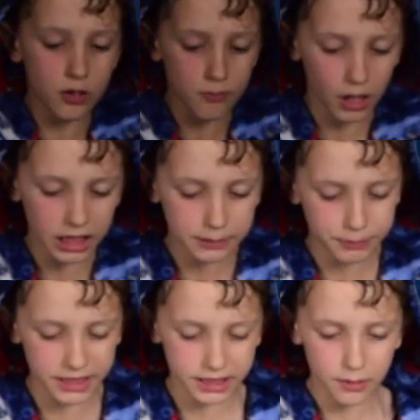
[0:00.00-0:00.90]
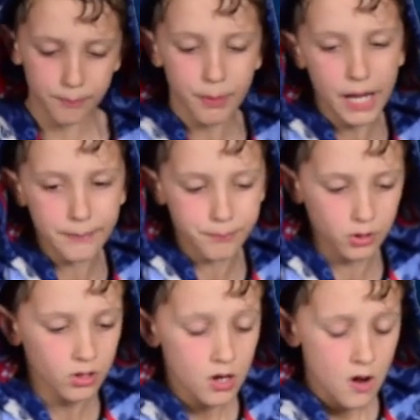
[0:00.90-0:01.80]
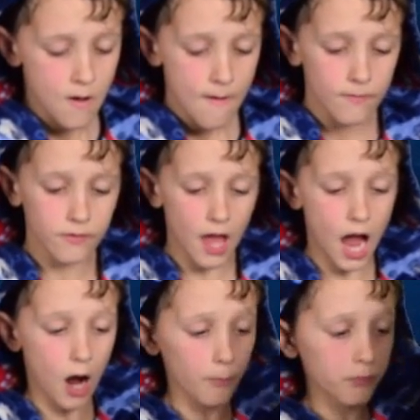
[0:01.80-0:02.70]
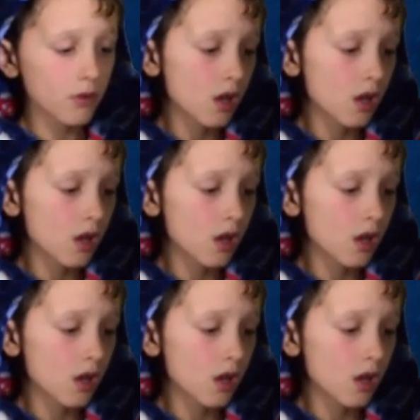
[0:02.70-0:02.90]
humongous piece of paper. Now,